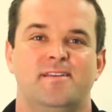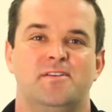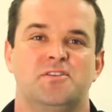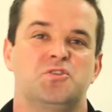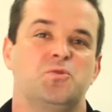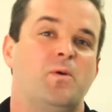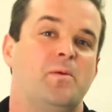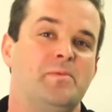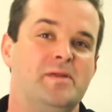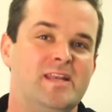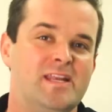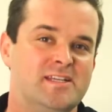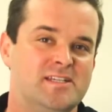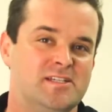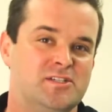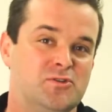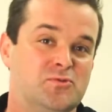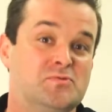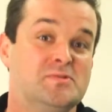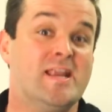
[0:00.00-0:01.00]
So what we need to
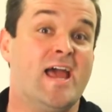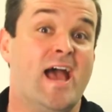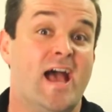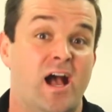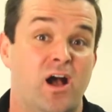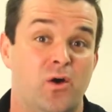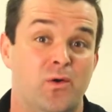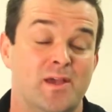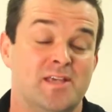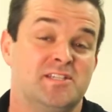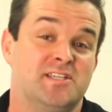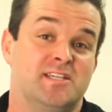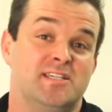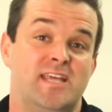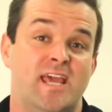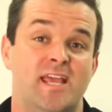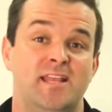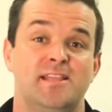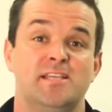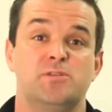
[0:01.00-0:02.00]
do now is to
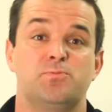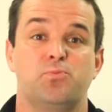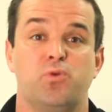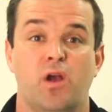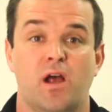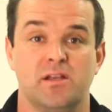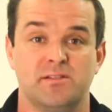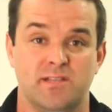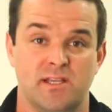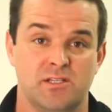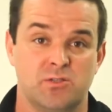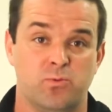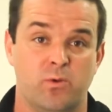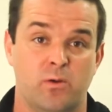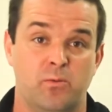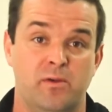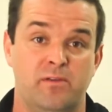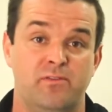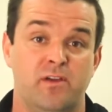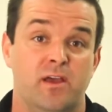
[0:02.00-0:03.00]
take this process where
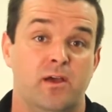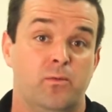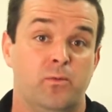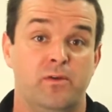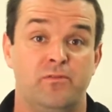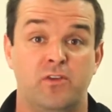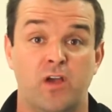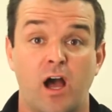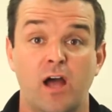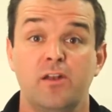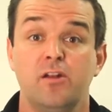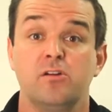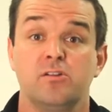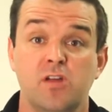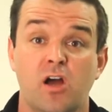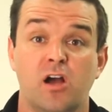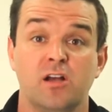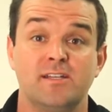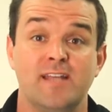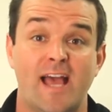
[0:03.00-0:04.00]
we've gotten our
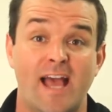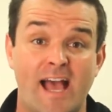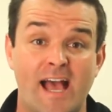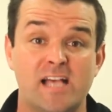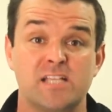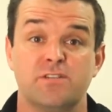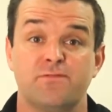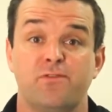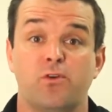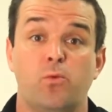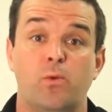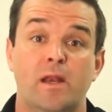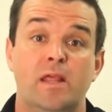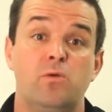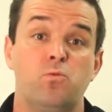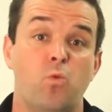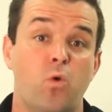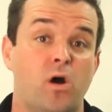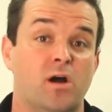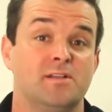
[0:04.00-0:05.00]
dog to ask for what he
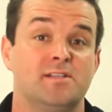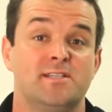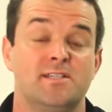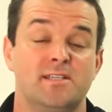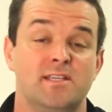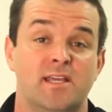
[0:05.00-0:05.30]
wants.